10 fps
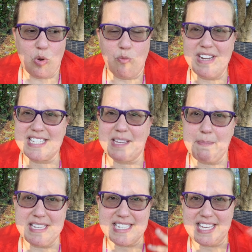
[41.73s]
risk
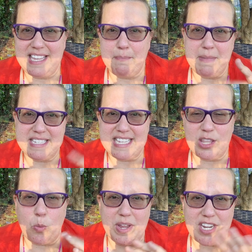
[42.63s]
missing
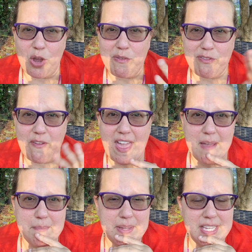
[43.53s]
the window for them.